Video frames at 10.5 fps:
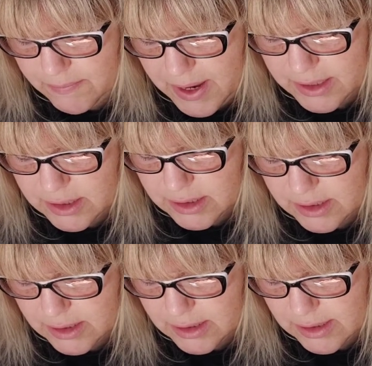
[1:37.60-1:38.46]

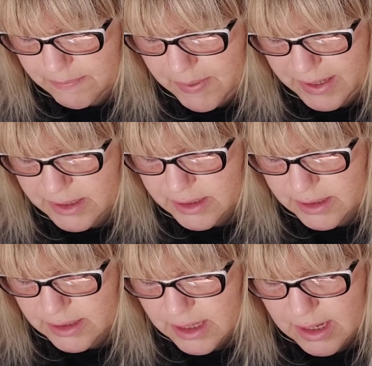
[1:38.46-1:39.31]
patience
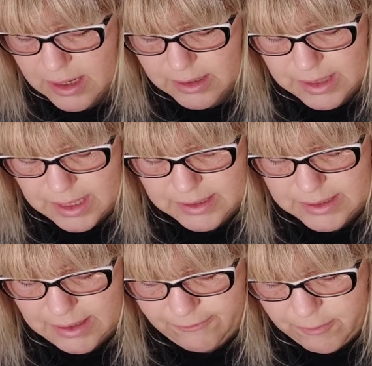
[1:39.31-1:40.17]
that
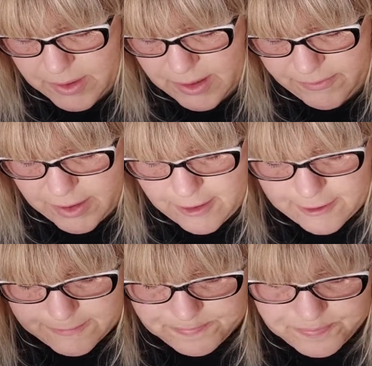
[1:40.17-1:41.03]
extend from a loving heart.